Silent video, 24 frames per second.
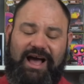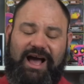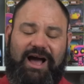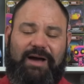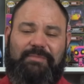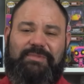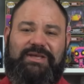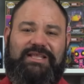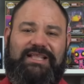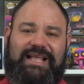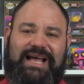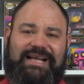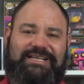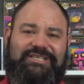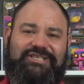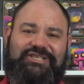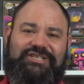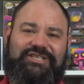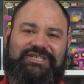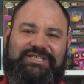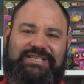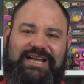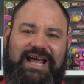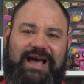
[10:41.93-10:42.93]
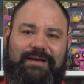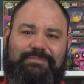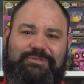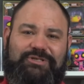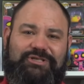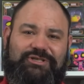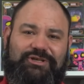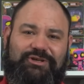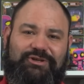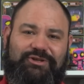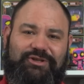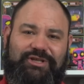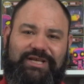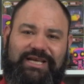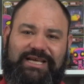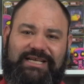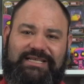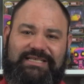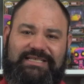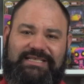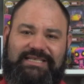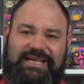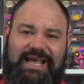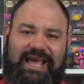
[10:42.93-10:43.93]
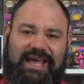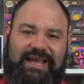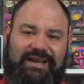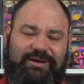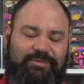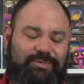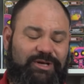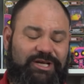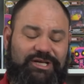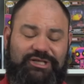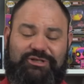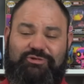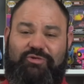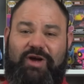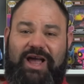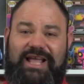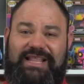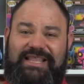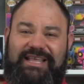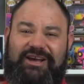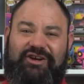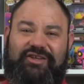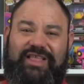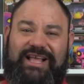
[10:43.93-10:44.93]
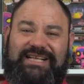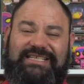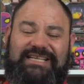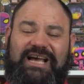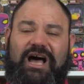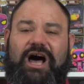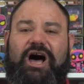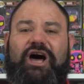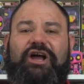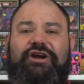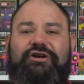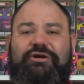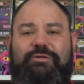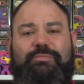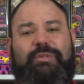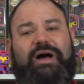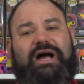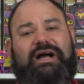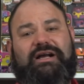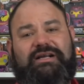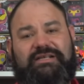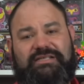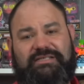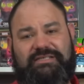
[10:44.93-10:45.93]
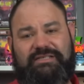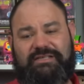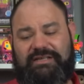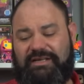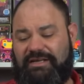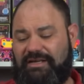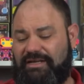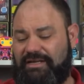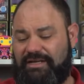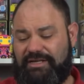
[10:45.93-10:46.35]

I mean, that's just absolutely insane, because right there, that's $100.